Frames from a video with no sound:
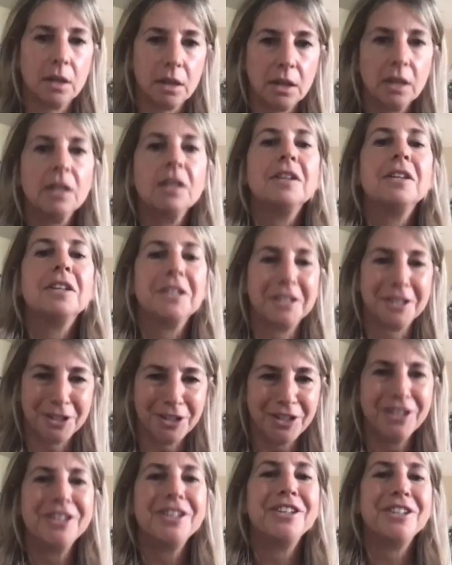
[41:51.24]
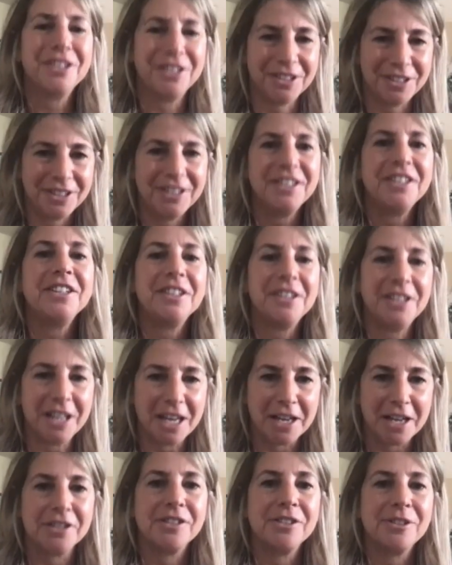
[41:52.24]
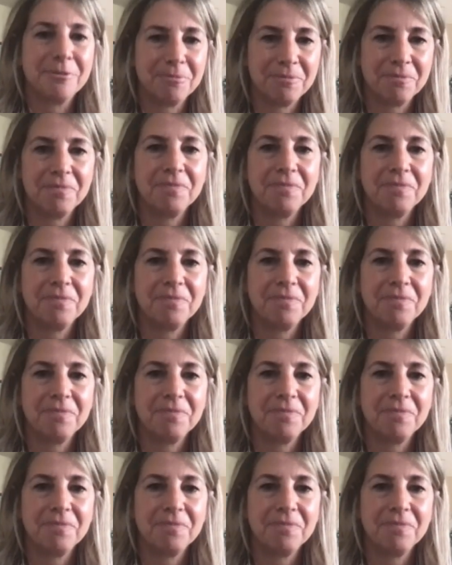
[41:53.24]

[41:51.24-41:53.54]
heal her or him uh, yeah. through their own